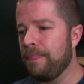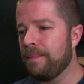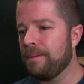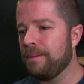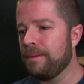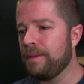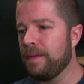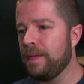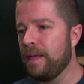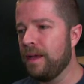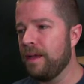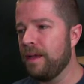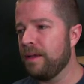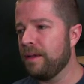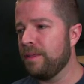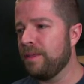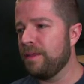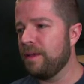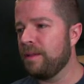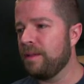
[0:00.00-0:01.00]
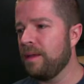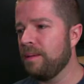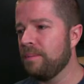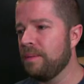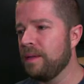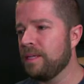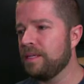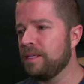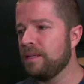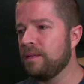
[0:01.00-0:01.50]
Yeah, I think that makes
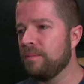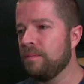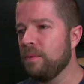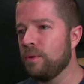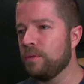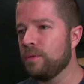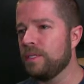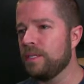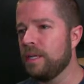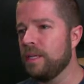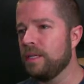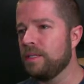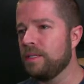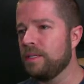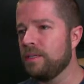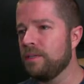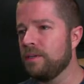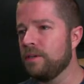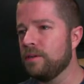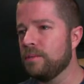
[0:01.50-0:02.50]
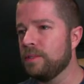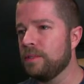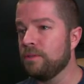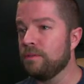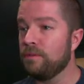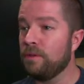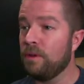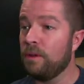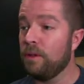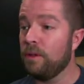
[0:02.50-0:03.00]
the most sense in terms of,
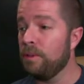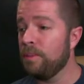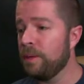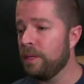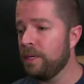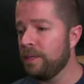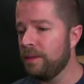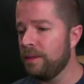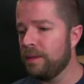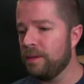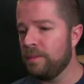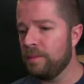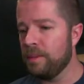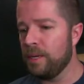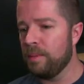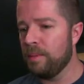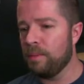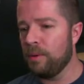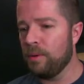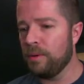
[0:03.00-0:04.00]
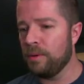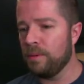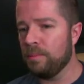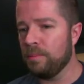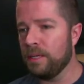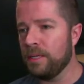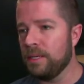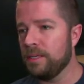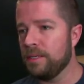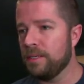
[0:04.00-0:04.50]
although my opponent
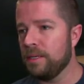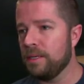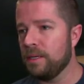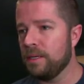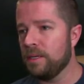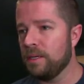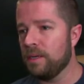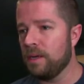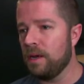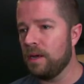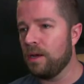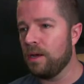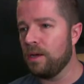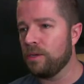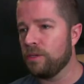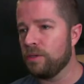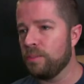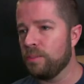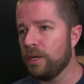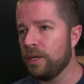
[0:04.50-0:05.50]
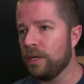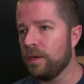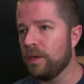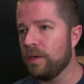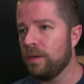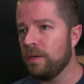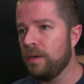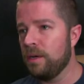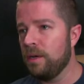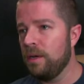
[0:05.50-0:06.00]
plays a Hushbringer,
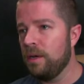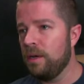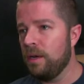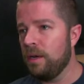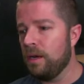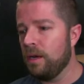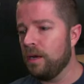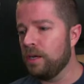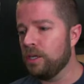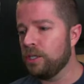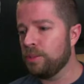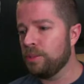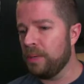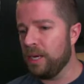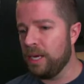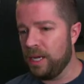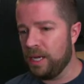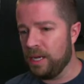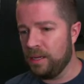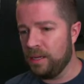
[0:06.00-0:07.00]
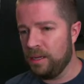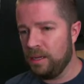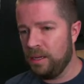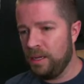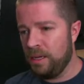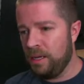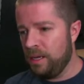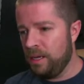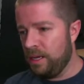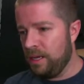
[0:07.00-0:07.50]
a Hush Money,
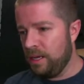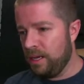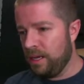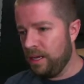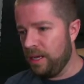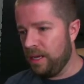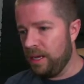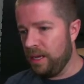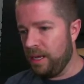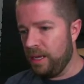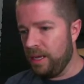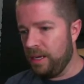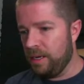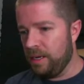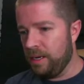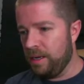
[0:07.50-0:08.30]
and